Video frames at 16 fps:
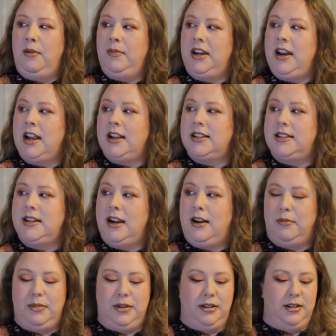Next
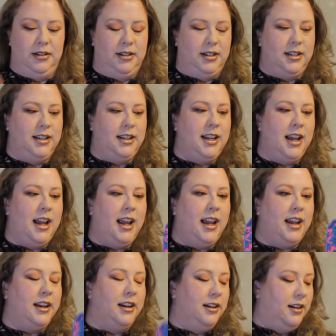up,
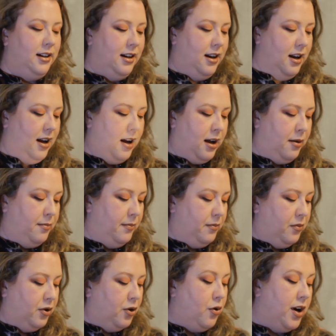yay, we're
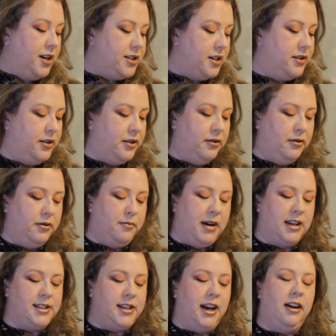going to do
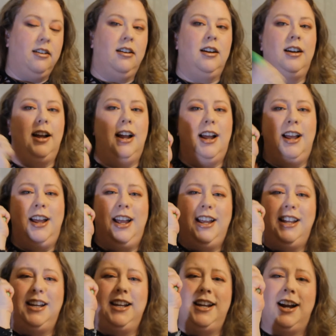mascara. I
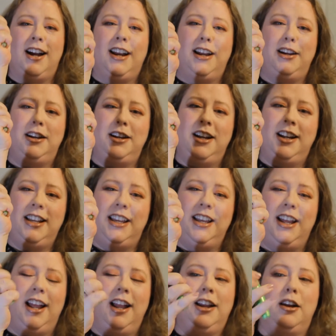got it
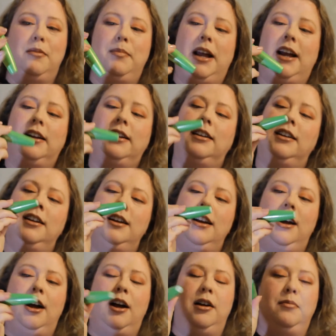again. I got it back.
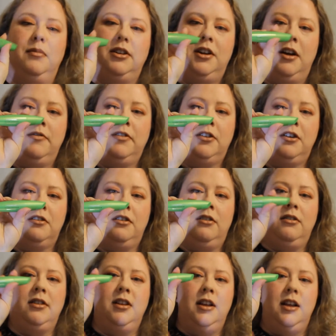
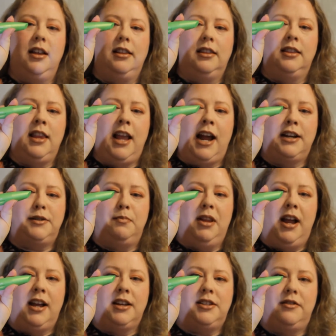CoverGirl Lash
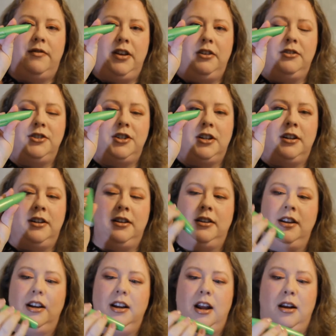Blast Fusion,
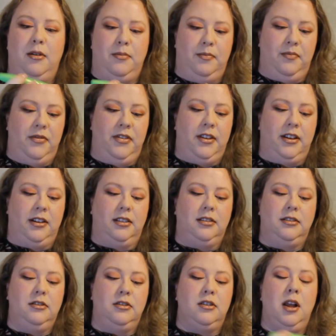the
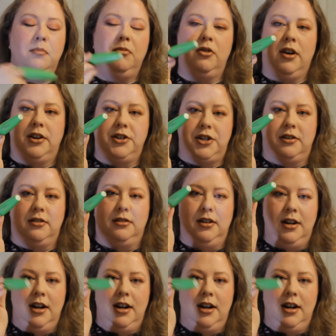Clump Crusher,